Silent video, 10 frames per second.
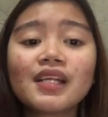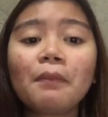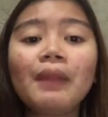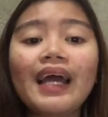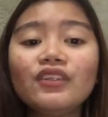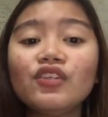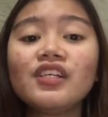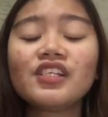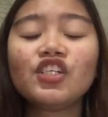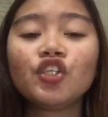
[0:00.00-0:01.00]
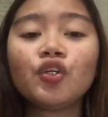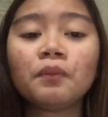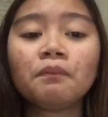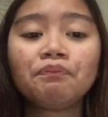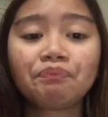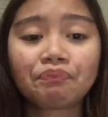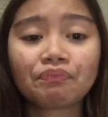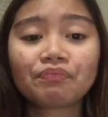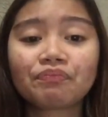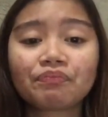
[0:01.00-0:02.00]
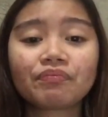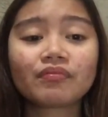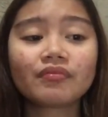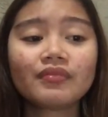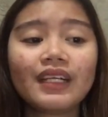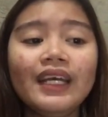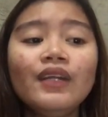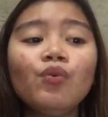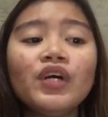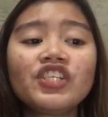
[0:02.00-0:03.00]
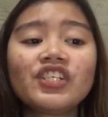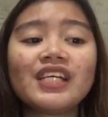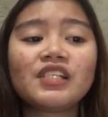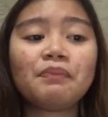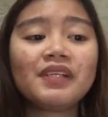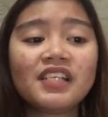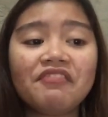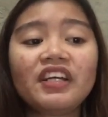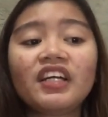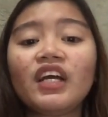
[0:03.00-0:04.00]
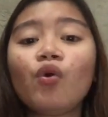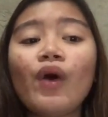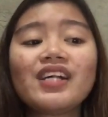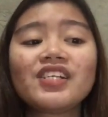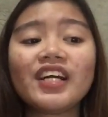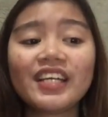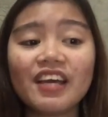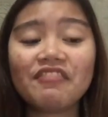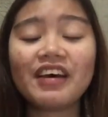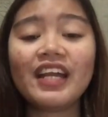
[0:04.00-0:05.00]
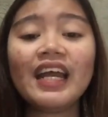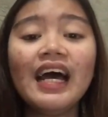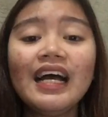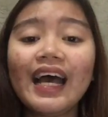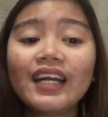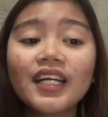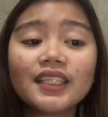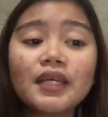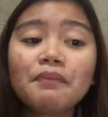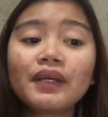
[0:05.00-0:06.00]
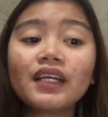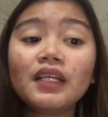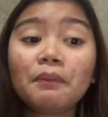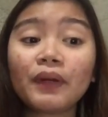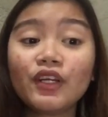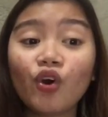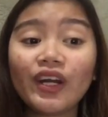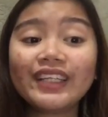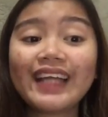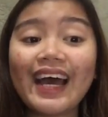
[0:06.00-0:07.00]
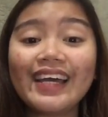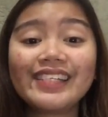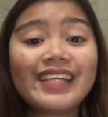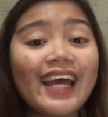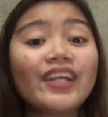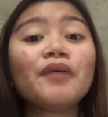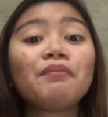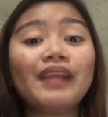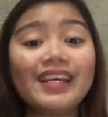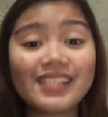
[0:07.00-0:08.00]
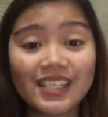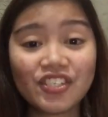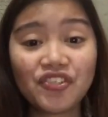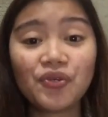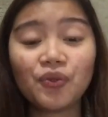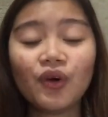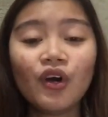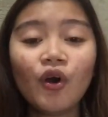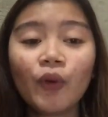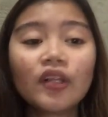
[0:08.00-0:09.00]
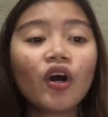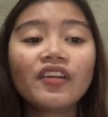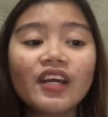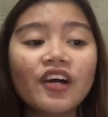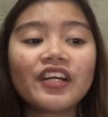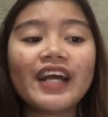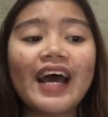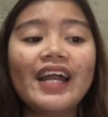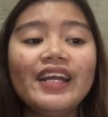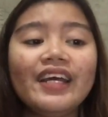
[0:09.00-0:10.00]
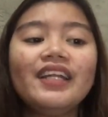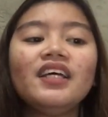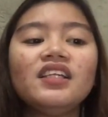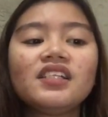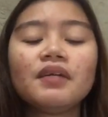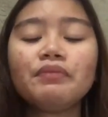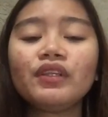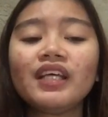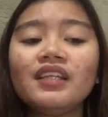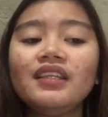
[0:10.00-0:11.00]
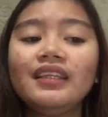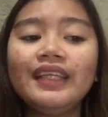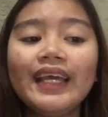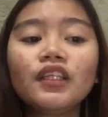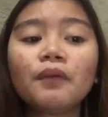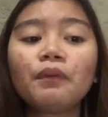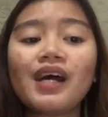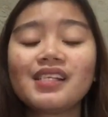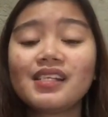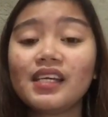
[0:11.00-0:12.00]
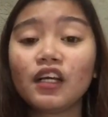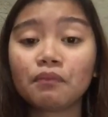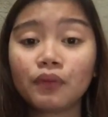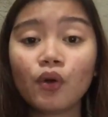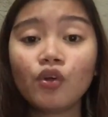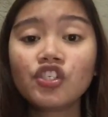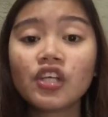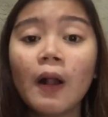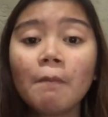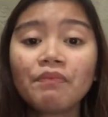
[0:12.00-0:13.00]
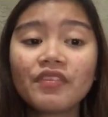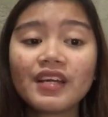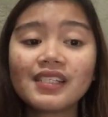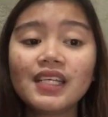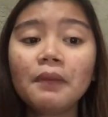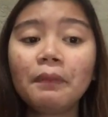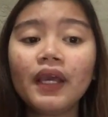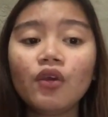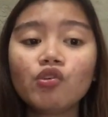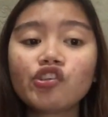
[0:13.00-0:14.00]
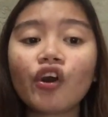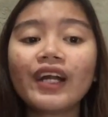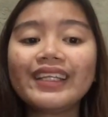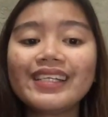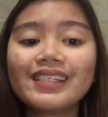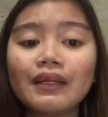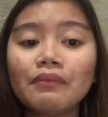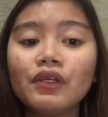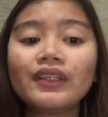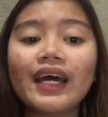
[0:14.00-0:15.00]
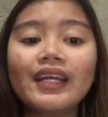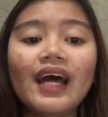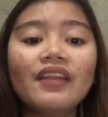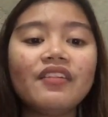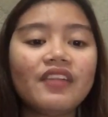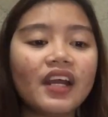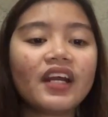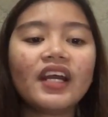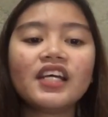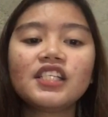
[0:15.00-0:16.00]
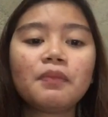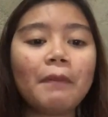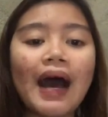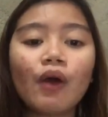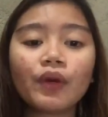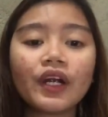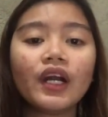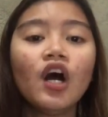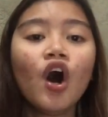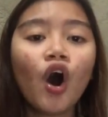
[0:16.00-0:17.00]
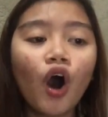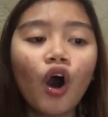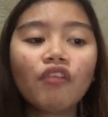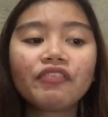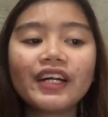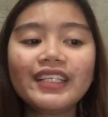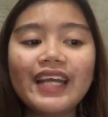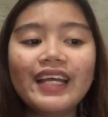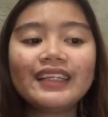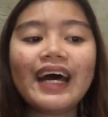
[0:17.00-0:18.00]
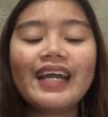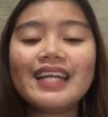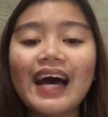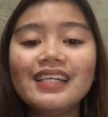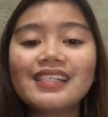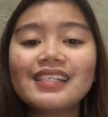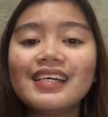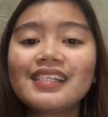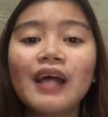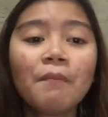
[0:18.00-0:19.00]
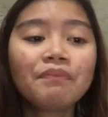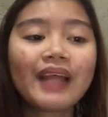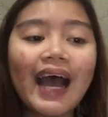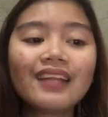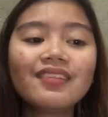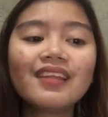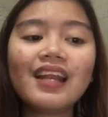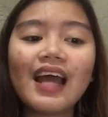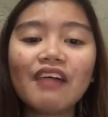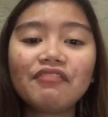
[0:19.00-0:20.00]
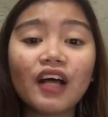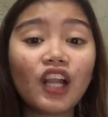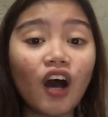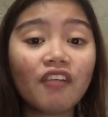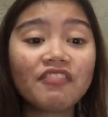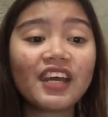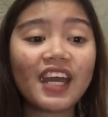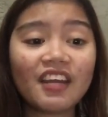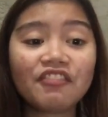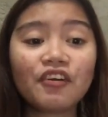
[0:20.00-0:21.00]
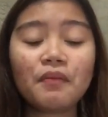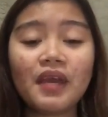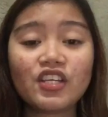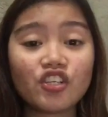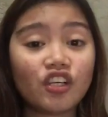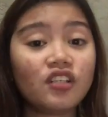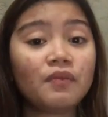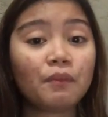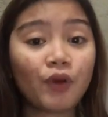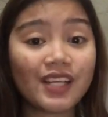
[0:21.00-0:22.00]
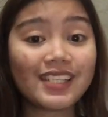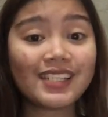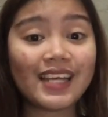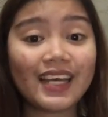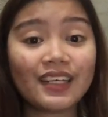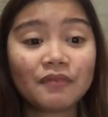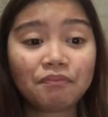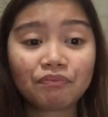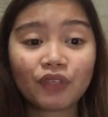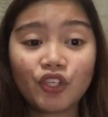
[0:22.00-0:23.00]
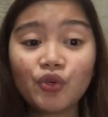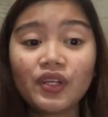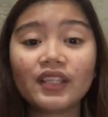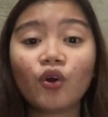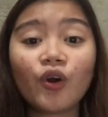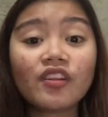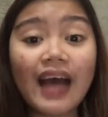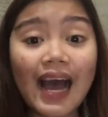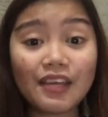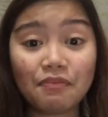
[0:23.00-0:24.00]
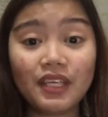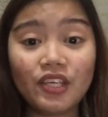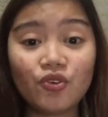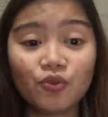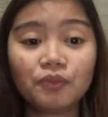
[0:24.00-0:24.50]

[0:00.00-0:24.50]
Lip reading: apply to this group, in which a specific requests are given and are typically prioritized and are placed in queue. While on the other hand, in a distributed data processing approach, the CPUs are distributed and there is power over data analysis at the level of the information processing unit or the IPU.